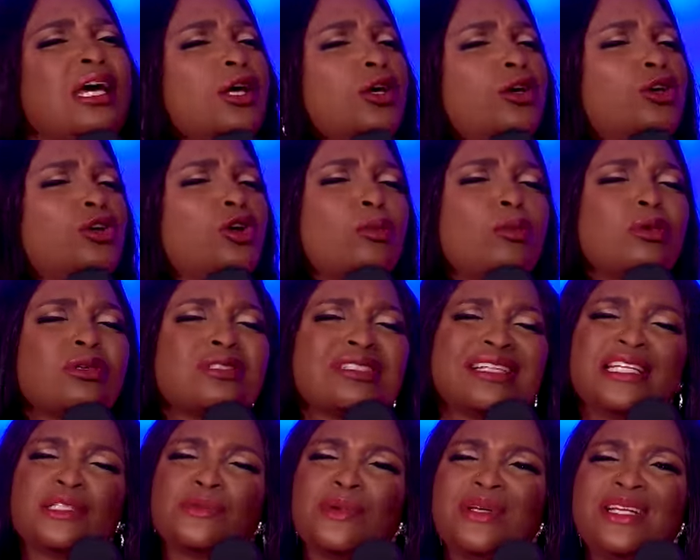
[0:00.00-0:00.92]
You know, most
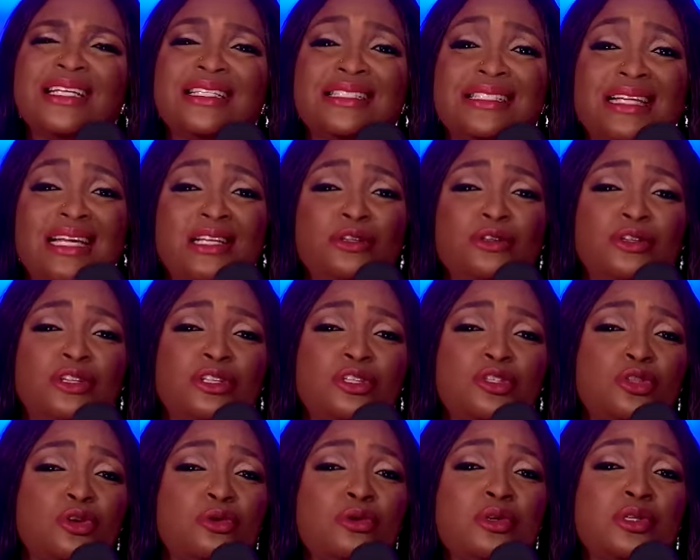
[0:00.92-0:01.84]
times when they send you the
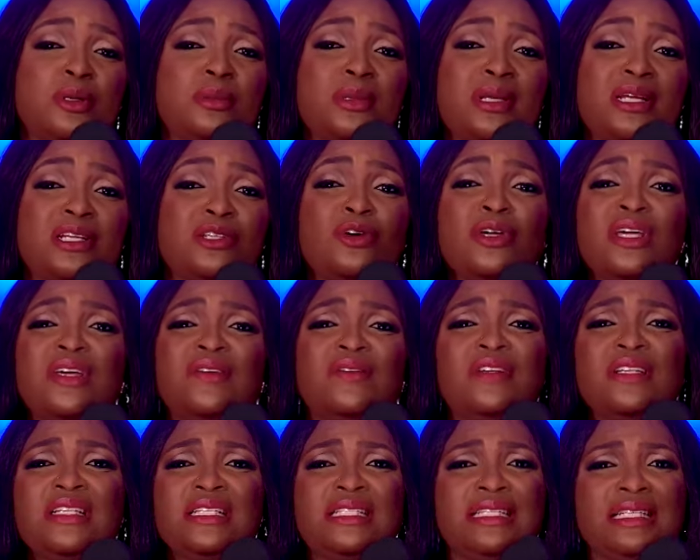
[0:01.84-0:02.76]
story, sometimes they don't give
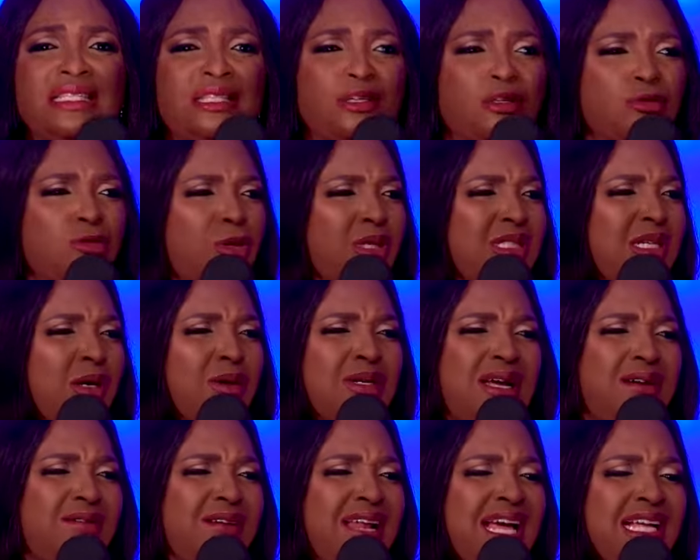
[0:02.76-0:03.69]
you the details, because I would
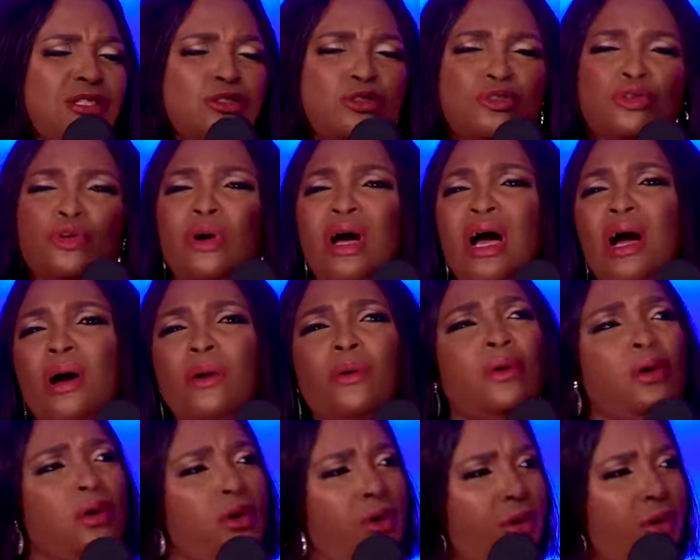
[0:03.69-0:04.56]
have liked to know